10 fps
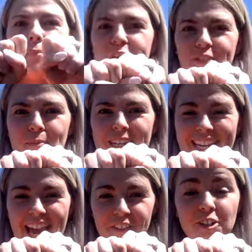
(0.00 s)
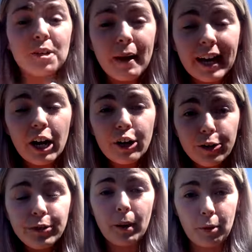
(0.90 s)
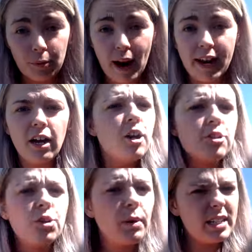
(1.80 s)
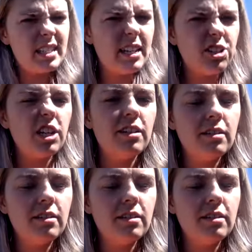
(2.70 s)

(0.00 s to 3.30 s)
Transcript: put them together to make a new number, right? So, what is addition?